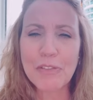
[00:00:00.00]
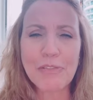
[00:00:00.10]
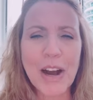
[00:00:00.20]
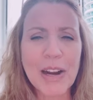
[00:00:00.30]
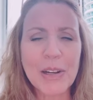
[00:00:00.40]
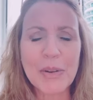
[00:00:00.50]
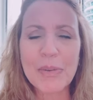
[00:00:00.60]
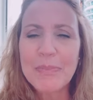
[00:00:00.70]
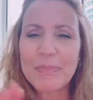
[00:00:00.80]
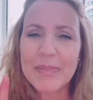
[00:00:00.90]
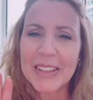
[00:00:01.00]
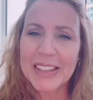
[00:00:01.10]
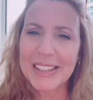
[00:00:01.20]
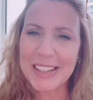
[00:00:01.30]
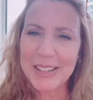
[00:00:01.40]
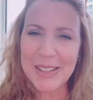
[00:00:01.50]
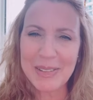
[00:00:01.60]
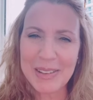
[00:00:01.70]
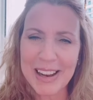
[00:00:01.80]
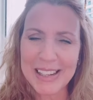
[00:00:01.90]
follow. See you
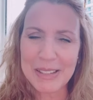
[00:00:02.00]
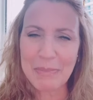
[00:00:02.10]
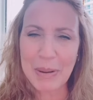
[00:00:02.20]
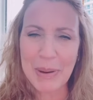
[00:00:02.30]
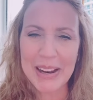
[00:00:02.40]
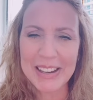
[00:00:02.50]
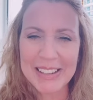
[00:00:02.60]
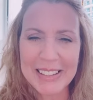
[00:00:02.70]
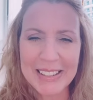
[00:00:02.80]
soon, guys. Bye-bye.